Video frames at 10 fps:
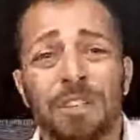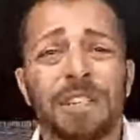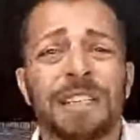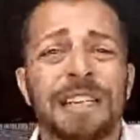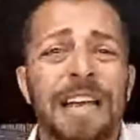
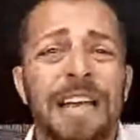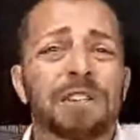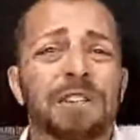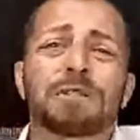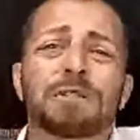just at
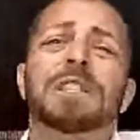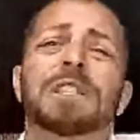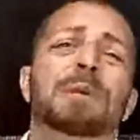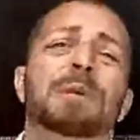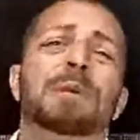today's news,
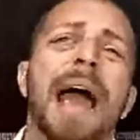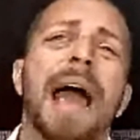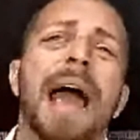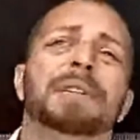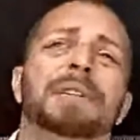just think
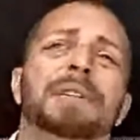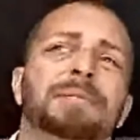back